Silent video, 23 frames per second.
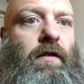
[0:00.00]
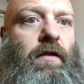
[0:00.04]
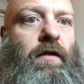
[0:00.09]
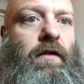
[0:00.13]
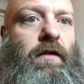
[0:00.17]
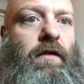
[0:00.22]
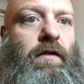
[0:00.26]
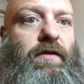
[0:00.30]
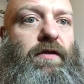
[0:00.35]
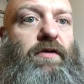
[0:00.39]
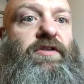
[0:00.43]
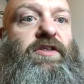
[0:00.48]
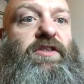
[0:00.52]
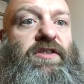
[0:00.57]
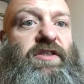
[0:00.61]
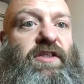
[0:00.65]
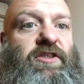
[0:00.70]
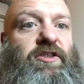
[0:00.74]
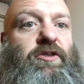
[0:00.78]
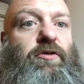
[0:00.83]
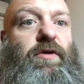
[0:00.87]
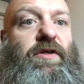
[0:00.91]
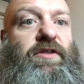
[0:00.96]

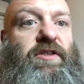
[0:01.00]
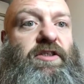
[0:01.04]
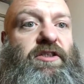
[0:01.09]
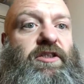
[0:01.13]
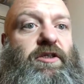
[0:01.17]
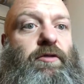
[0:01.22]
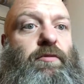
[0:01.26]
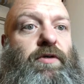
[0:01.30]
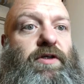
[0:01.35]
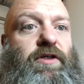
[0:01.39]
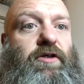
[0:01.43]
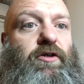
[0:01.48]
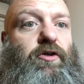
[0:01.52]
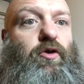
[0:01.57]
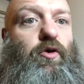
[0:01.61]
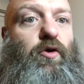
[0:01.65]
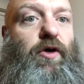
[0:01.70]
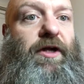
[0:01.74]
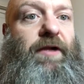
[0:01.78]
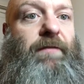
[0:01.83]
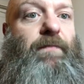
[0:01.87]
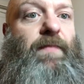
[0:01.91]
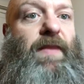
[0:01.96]
36 quid to see where you're
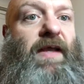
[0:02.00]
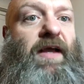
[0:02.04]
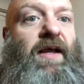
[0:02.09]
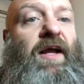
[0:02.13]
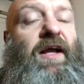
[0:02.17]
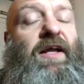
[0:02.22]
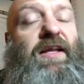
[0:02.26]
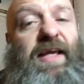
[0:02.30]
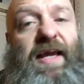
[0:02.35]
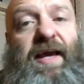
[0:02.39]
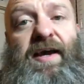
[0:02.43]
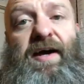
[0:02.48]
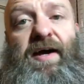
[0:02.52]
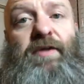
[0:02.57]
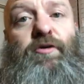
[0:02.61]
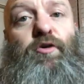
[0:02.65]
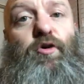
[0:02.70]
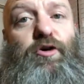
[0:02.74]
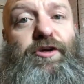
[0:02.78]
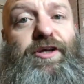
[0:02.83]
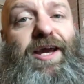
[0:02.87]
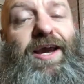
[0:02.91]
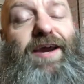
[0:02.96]
going. Yeah, I
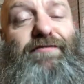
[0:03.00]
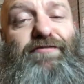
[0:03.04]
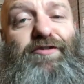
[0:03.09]
know, yeah.